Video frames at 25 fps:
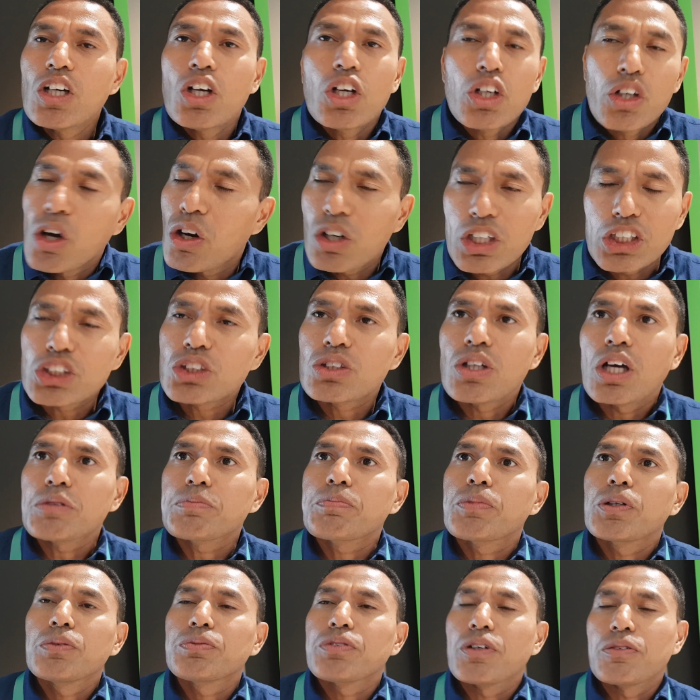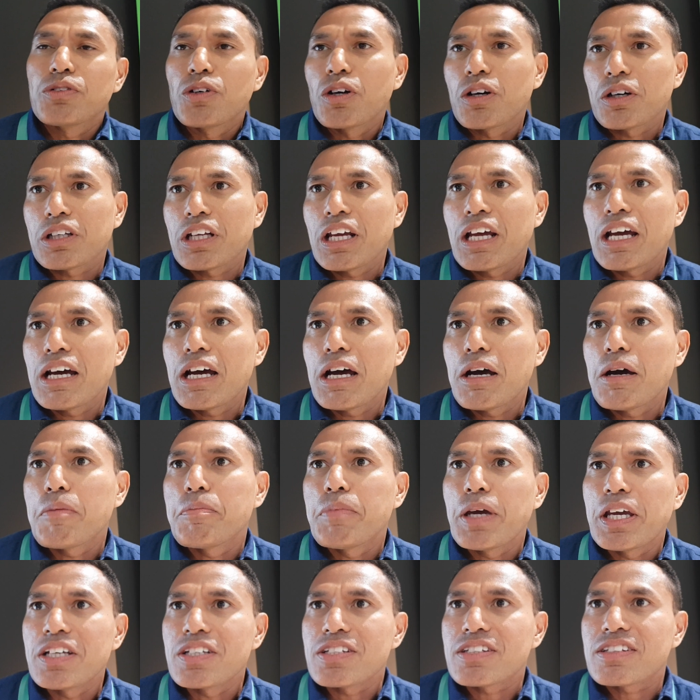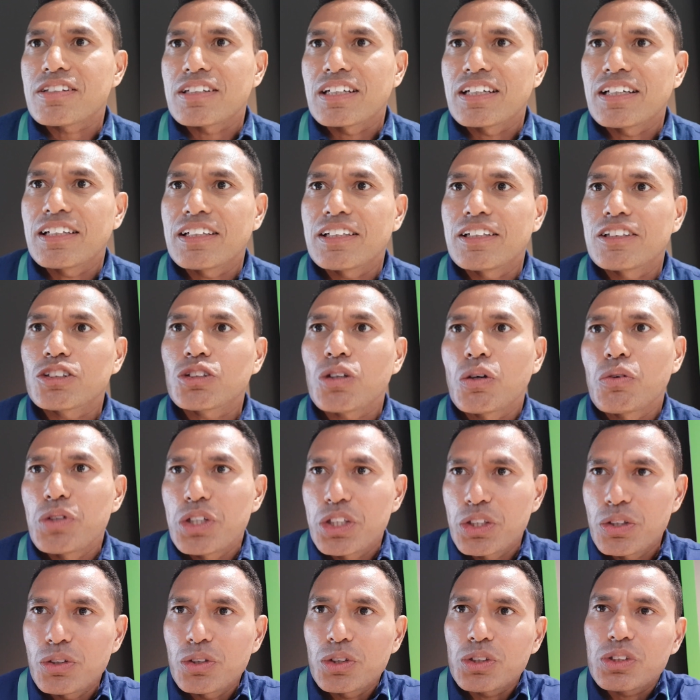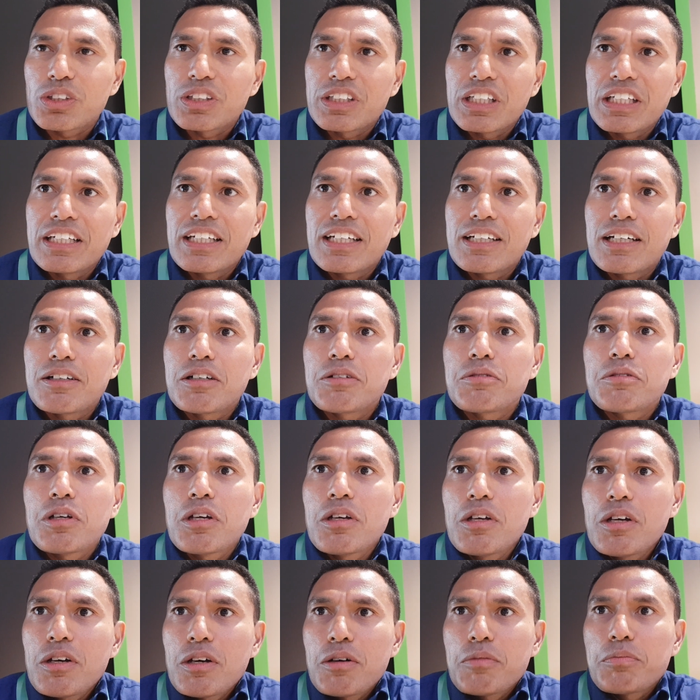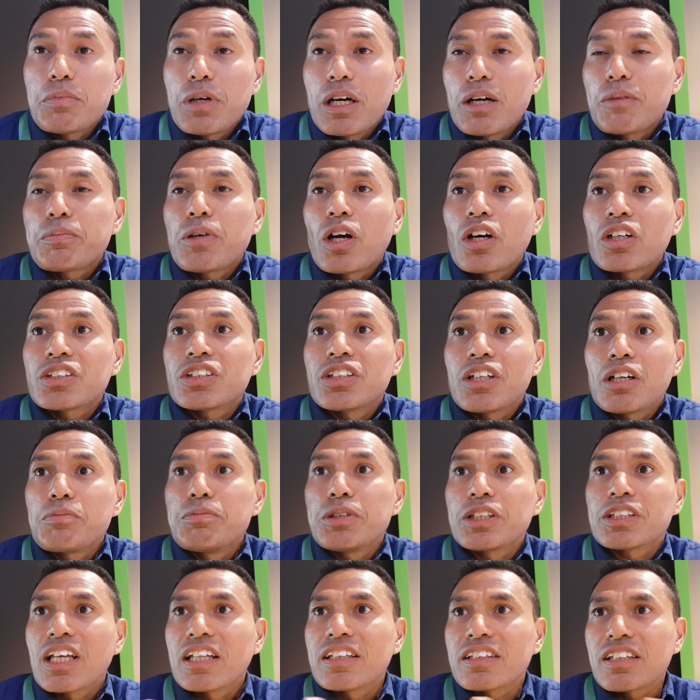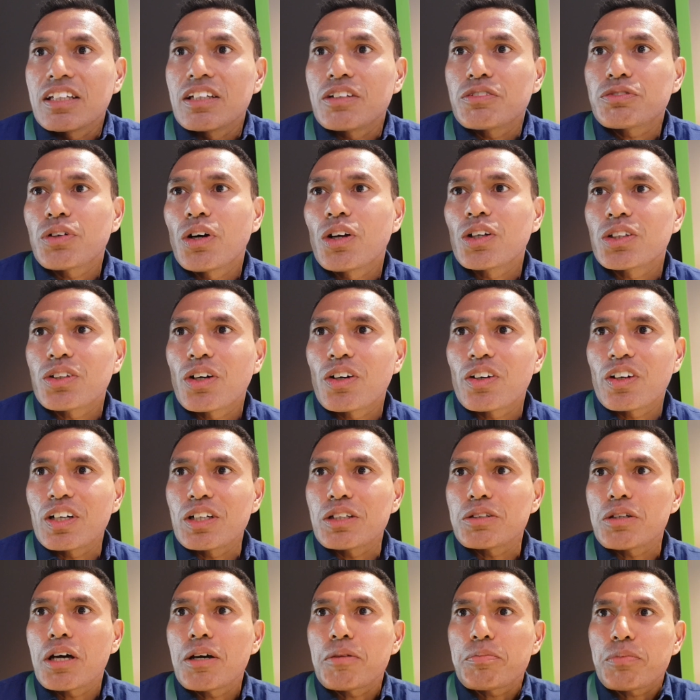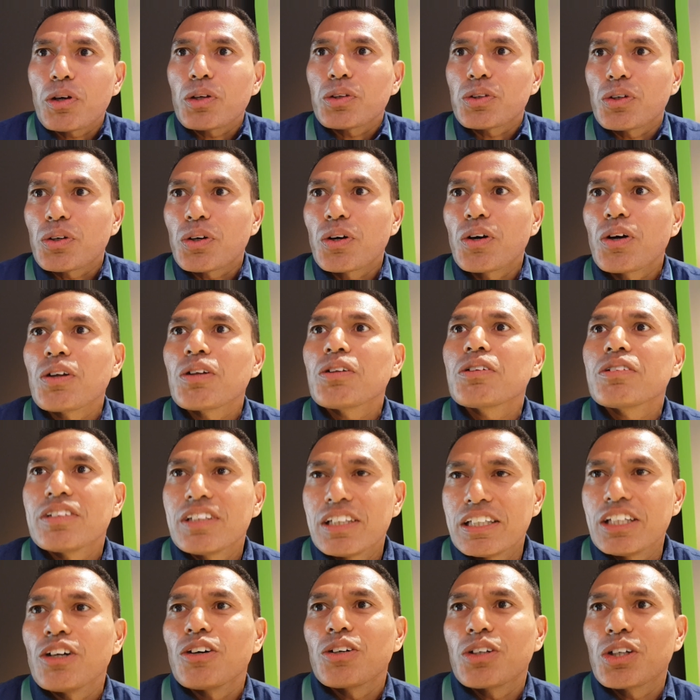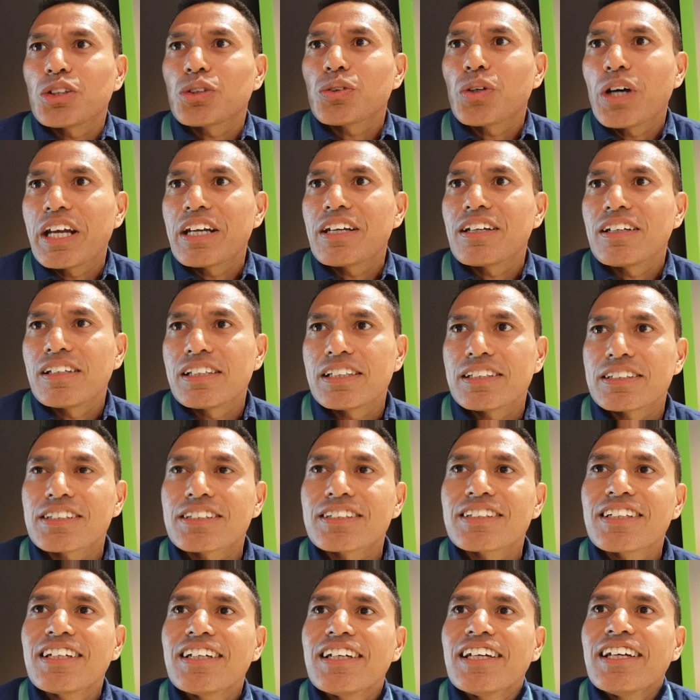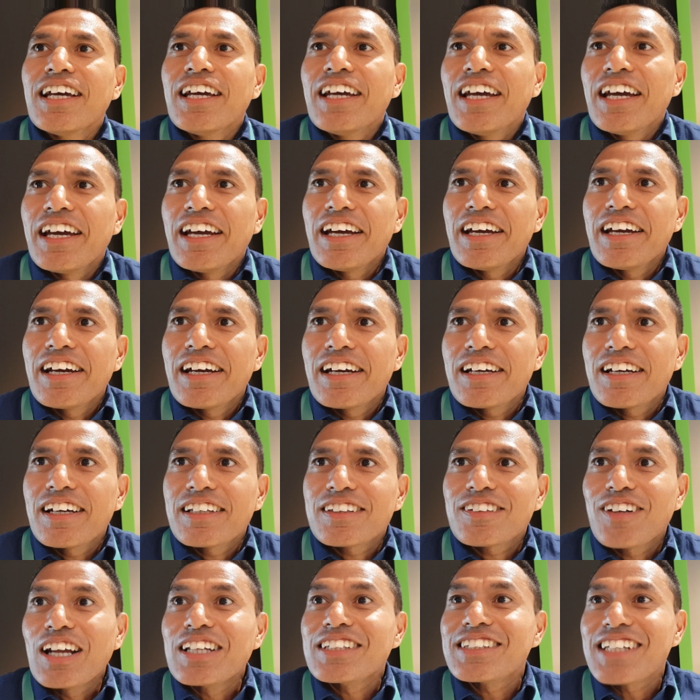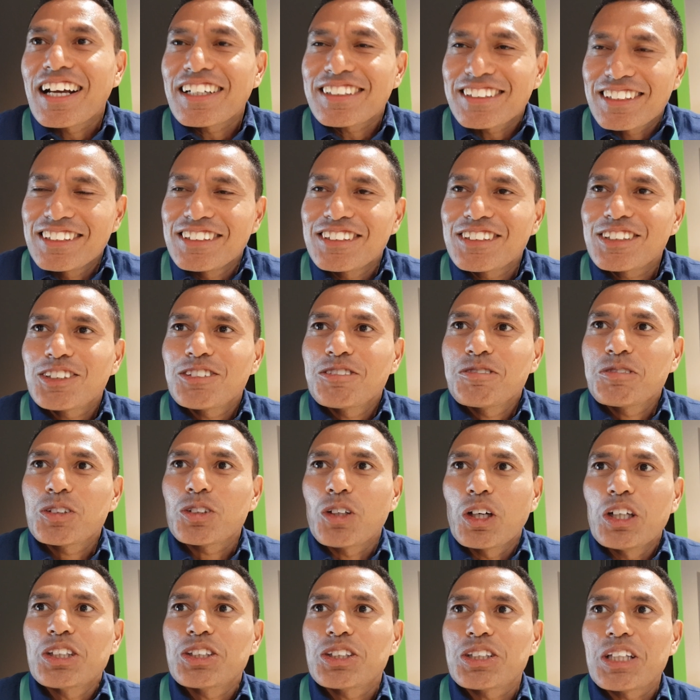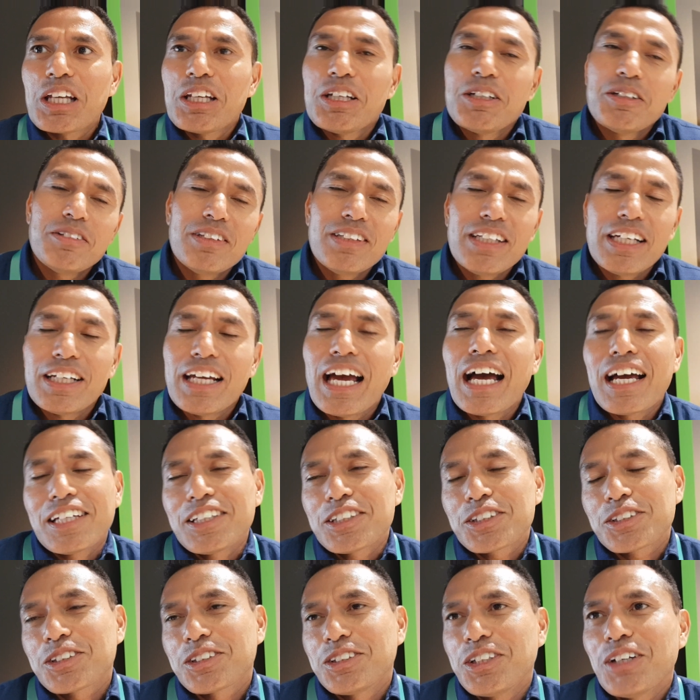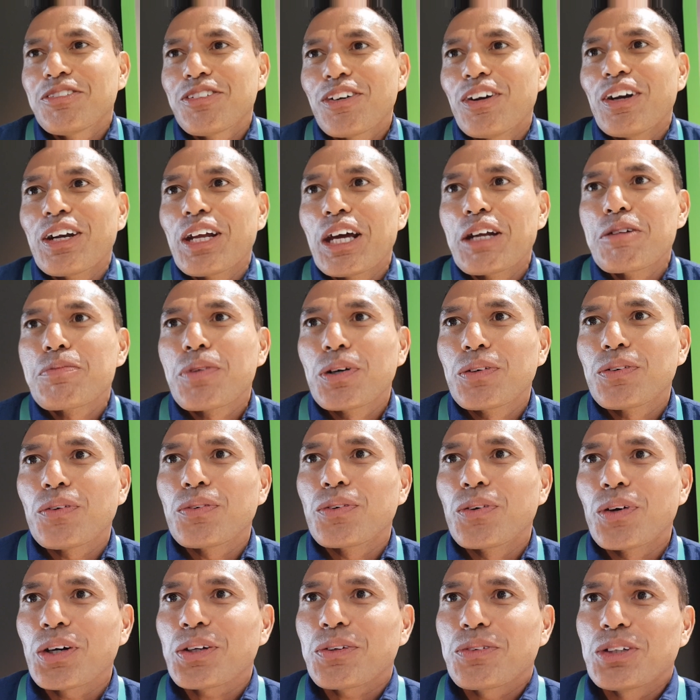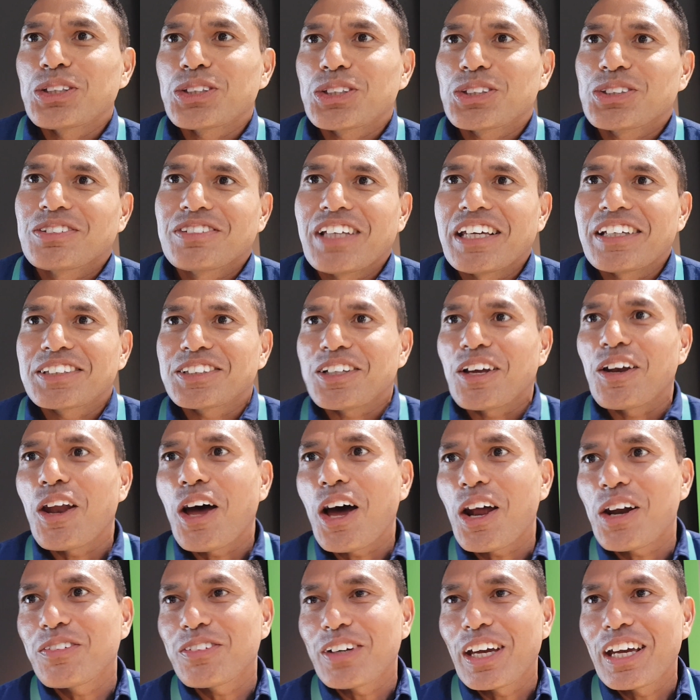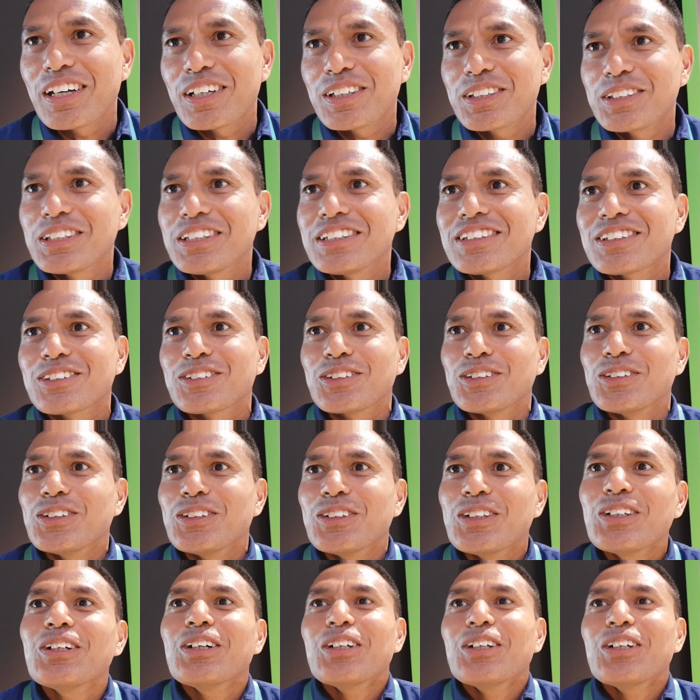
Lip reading: No, it's not proof of work based. So we use the partial Byzantine fault-tolerant protocol in order to handle this transactions. So it's different than proof of work, which takes a lot of energy to